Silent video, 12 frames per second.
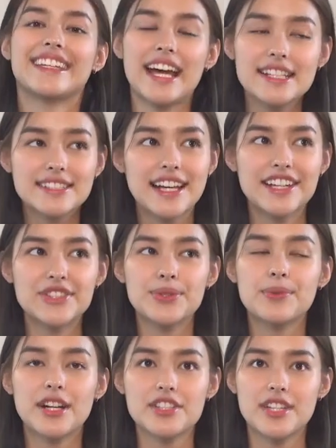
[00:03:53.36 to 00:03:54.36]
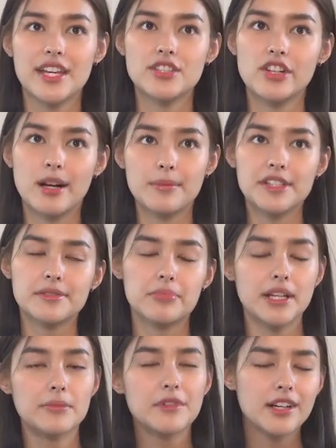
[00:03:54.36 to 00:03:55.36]
Yes, I do watch K-dramas,
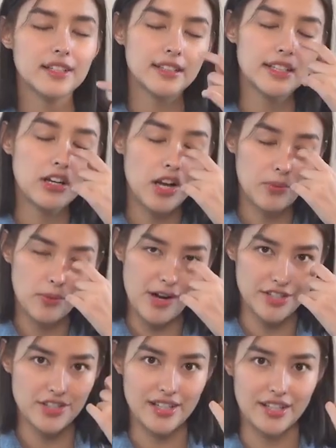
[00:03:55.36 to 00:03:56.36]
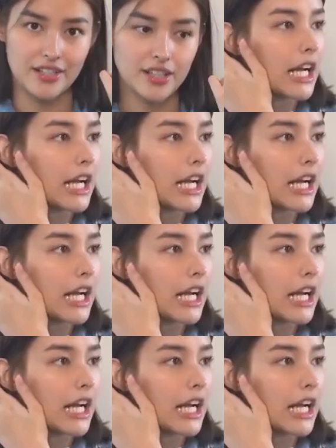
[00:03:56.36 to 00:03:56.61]
but I'm currently not watching.